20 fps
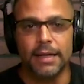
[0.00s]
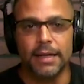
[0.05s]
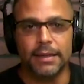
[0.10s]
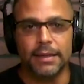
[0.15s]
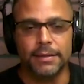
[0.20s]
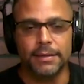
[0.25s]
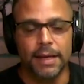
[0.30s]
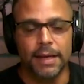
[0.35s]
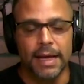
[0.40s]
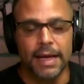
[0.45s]

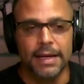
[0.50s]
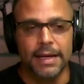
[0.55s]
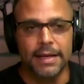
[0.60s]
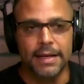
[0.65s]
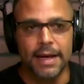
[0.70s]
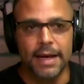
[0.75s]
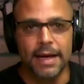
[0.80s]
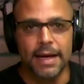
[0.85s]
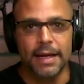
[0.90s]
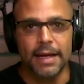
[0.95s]

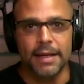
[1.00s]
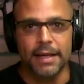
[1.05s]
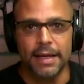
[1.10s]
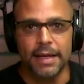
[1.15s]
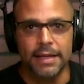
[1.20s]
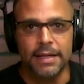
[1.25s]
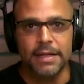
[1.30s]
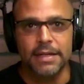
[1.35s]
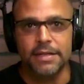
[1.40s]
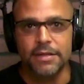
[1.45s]
And
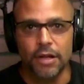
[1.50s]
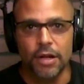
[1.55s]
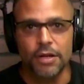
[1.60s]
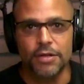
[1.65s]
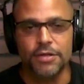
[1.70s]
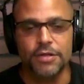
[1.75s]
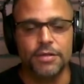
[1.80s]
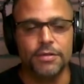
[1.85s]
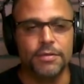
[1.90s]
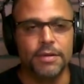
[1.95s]
in
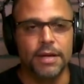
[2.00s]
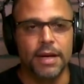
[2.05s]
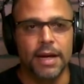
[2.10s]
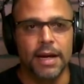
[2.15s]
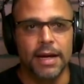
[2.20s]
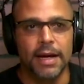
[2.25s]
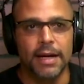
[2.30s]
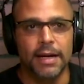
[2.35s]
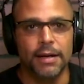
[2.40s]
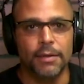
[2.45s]
this
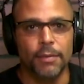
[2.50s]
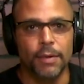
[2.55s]
lawsuit,